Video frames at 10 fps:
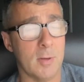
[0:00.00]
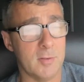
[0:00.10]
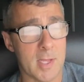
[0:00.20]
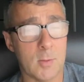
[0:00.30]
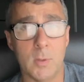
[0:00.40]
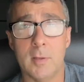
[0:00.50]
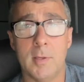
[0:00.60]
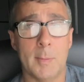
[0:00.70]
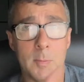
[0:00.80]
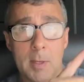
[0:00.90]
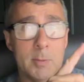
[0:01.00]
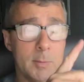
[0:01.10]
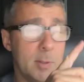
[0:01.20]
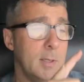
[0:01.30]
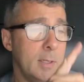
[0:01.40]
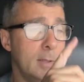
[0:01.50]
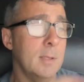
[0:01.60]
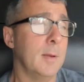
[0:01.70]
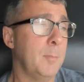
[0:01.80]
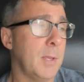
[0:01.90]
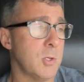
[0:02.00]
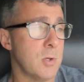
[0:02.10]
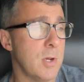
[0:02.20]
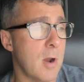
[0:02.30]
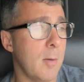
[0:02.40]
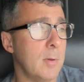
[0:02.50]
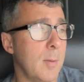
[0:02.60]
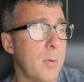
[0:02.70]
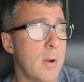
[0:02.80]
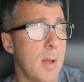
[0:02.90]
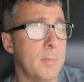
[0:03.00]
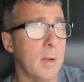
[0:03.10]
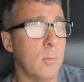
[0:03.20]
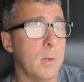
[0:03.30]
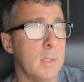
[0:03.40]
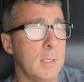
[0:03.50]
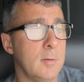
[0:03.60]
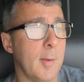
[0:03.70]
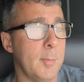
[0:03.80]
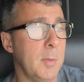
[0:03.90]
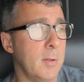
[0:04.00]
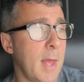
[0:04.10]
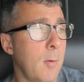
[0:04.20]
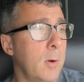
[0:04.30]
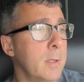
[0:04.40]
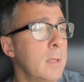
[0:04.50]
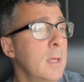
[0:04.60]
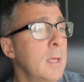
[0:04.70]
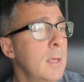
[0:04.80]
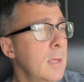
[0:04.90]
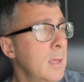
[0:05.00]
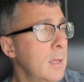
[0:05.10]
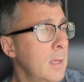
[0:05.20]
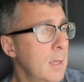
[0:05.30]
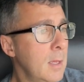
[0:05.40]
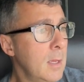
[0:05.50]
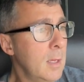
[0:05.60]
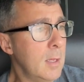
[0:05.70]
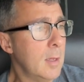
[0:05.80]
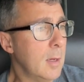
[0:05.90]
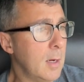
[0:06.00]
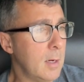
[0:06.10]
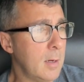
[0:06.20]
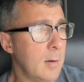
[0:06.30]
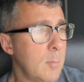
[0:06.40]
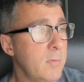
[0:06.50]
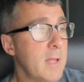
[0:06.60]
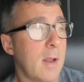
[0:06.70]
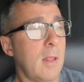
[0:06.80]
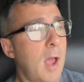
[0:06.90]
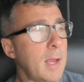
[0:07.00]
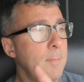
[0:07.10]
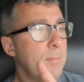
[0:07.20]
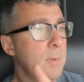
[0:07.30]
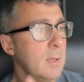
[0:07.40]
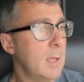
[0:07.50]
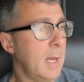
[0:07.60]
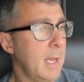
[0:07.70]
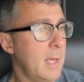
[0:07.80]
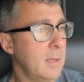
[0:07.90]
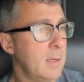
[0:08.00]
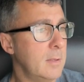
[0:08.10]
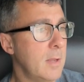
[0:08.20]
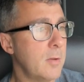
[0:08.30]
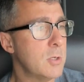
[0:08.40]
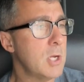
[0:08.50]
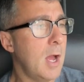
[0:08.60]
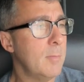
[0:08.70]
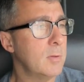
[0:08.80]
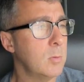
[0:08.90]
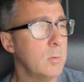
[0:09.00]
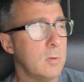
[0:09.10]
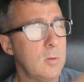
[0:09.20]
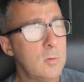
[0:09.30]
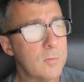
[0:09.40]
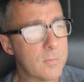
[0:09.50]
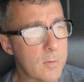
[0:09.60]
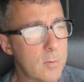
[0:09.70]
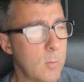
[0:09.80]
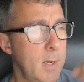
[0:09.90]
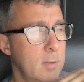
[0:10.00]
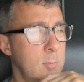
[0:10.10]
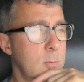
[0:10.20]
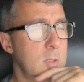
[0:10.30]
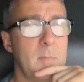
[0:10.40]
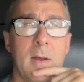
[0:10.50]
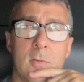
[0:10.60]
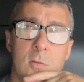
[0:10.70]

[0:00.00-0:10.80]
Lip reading: exactly what he tipped me, but in the picture here, I'll put it up there, what he tipped me on that one. Moving down the line, I had another job. This one was a little further away. This one was about